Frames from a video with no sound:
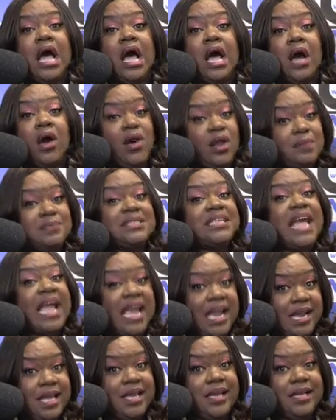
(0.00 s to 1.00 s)
All I'm
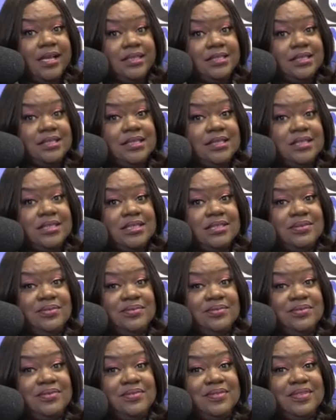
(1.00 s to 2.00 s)
saying is
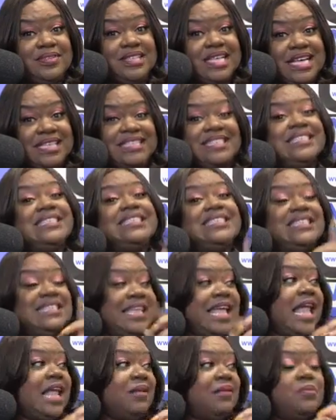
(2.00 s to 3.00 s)

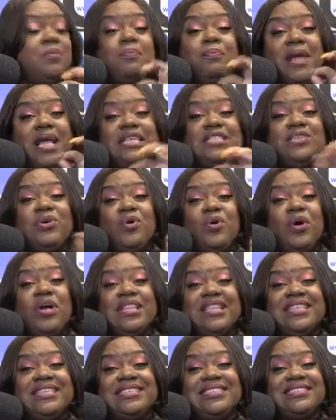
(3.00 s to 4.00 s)
that based
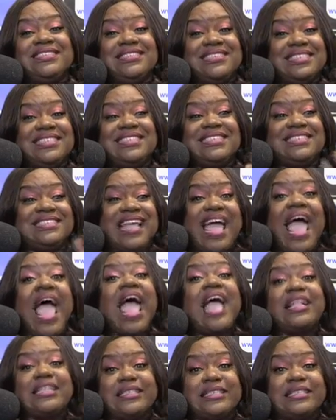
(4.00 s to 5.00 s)
on the
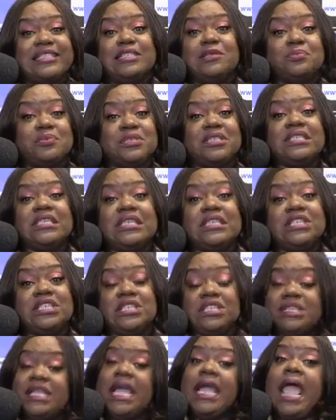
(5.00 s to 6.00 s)
stats and the
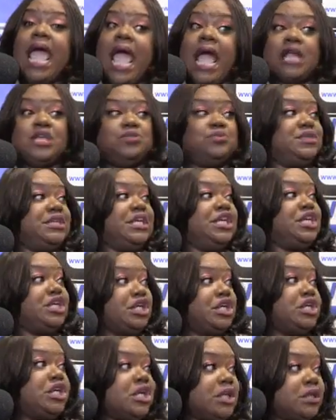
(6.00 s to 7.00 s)
percentages, they actually
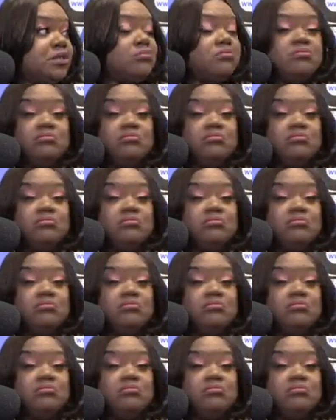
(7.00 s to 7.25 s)
could.